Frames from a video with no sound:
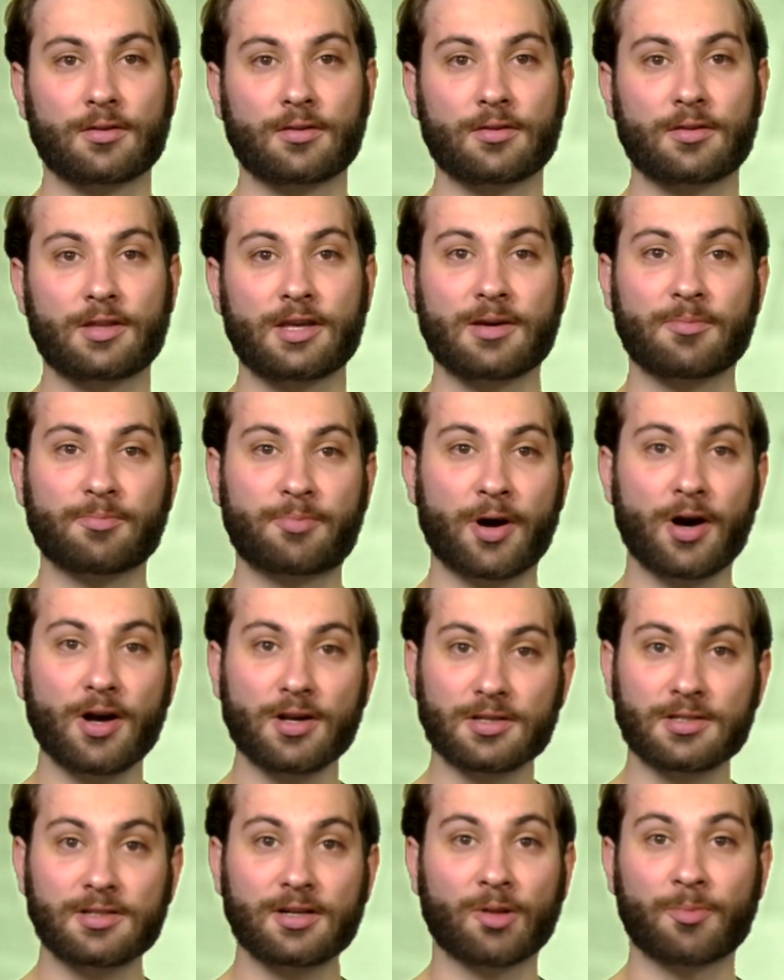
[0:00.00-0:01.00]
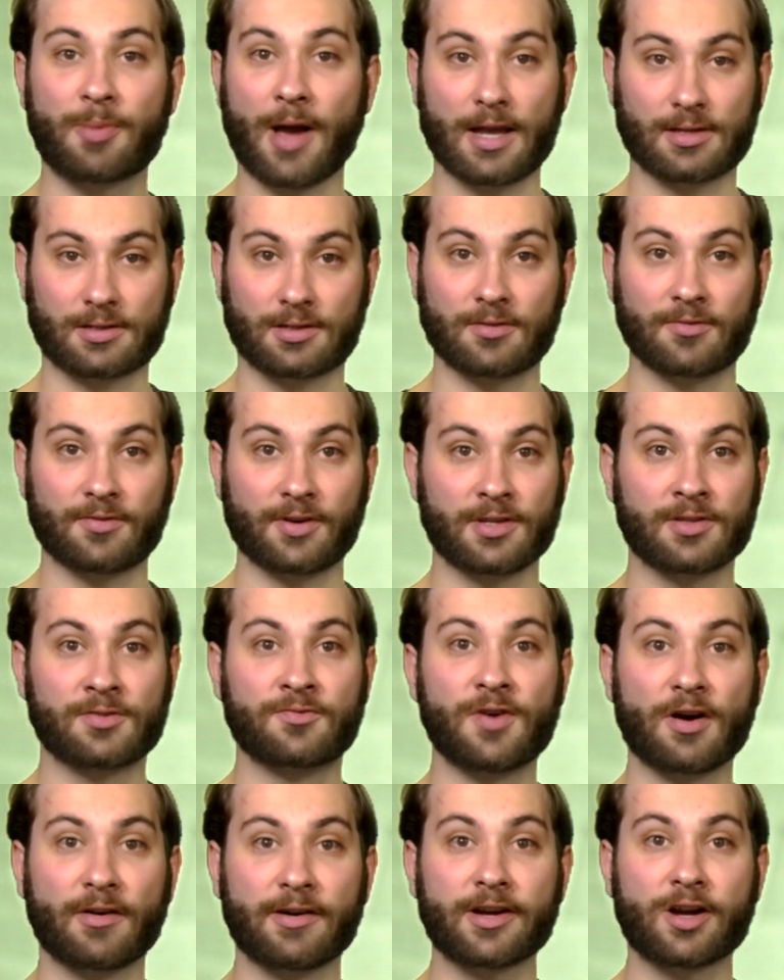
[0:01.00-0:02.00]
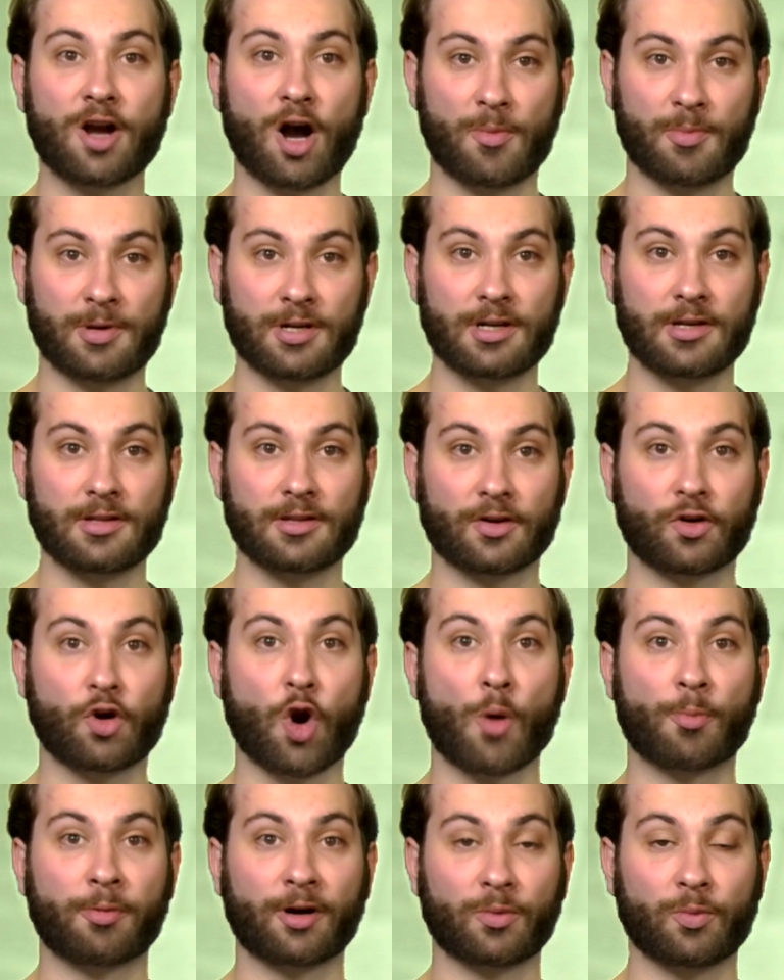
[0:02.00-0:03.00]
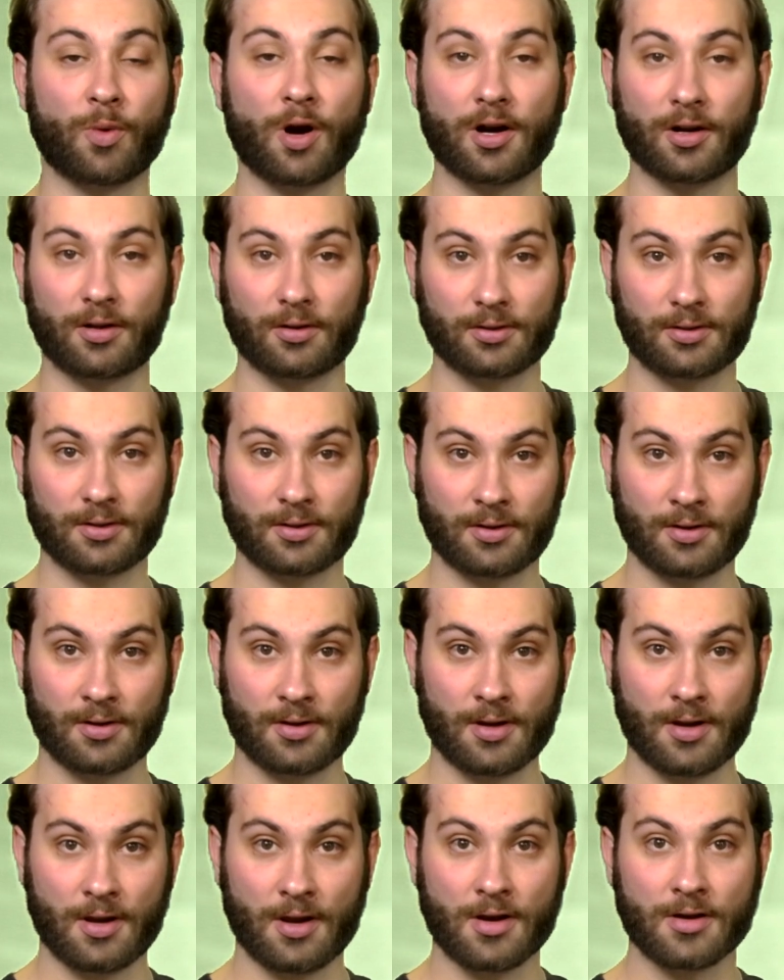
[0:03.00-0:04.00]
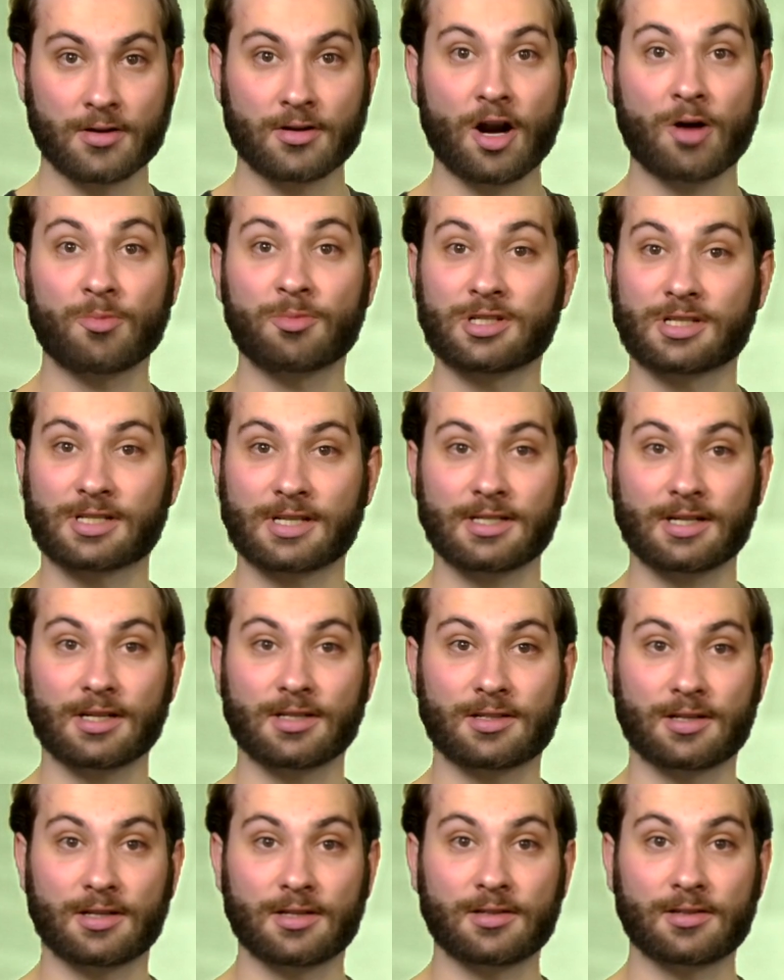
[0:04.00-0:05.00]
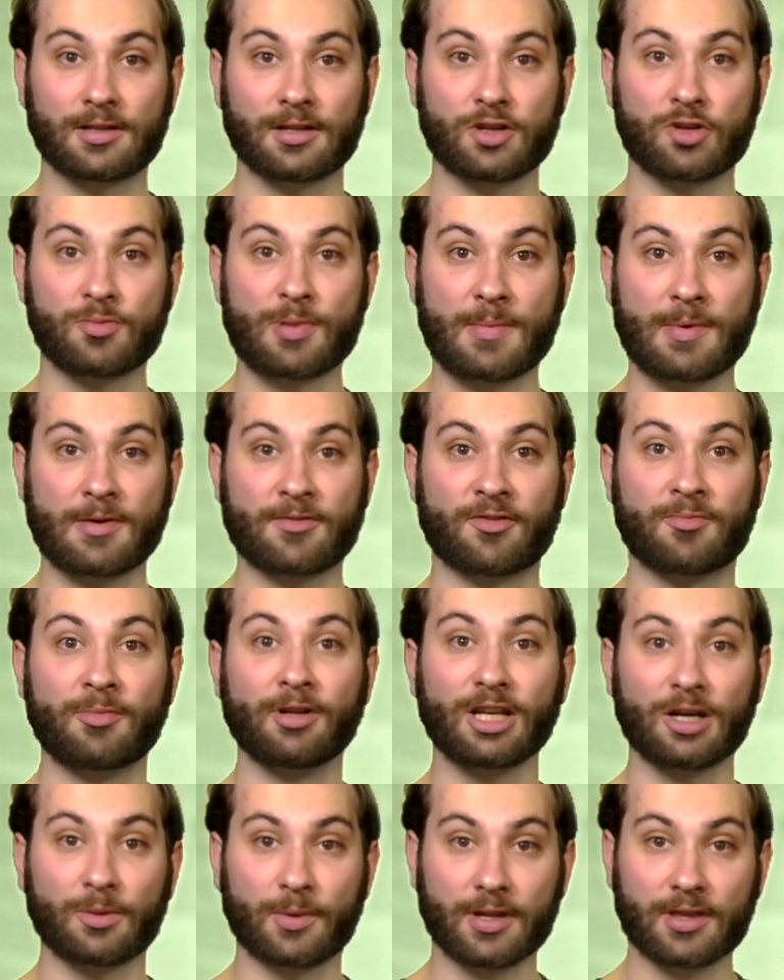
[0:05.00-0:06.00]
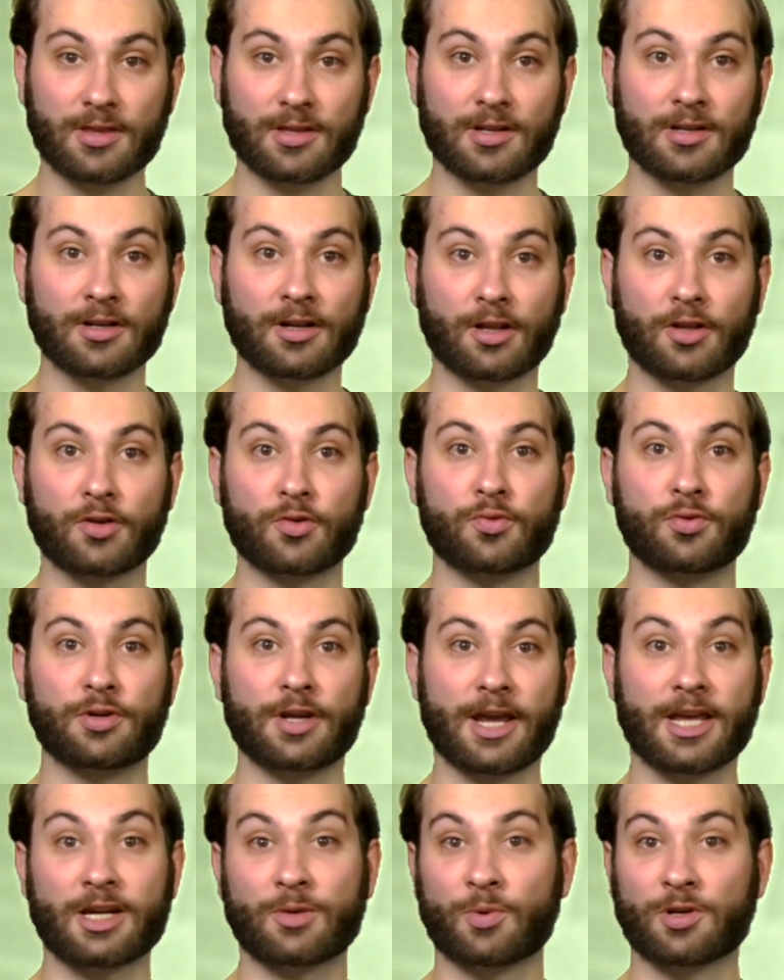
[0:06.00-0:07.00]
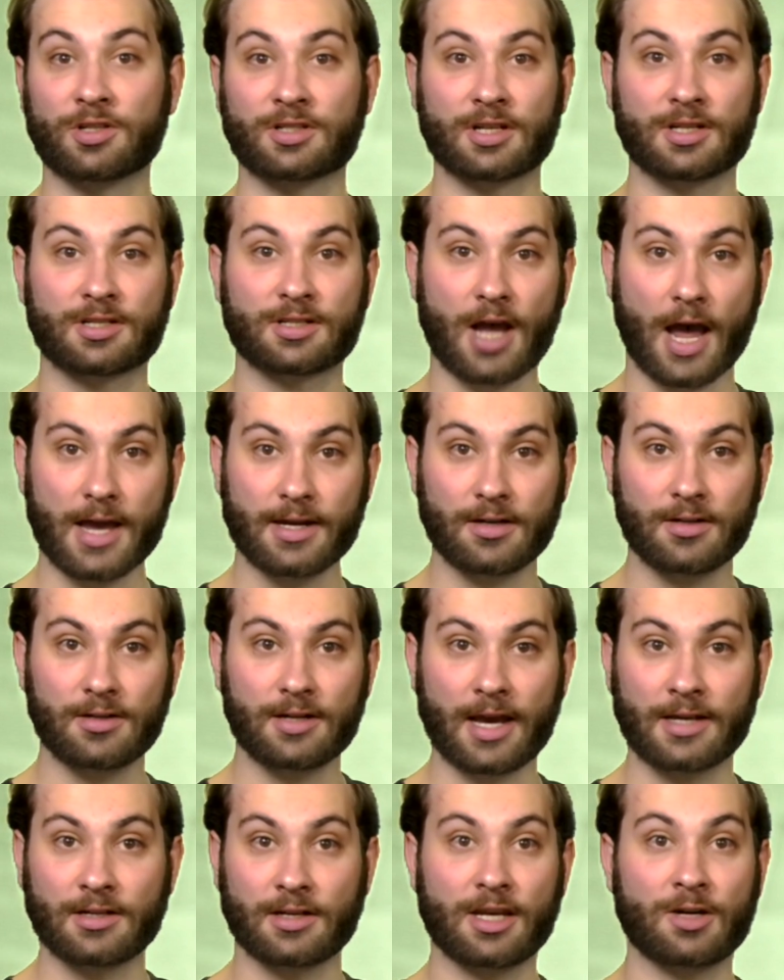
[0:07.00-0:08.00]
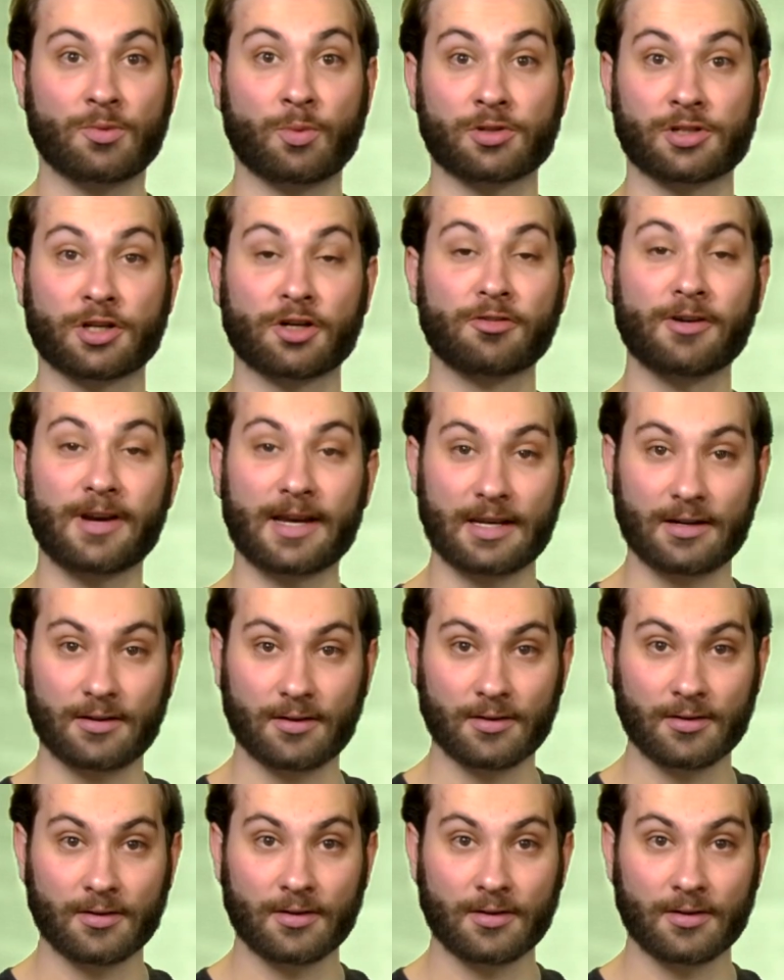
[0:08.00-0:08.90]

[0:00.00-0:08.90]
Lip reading: The impersonal passive is very common in the corporate world. Common sentences that you may be familiar with include, it was decided and it was agreed.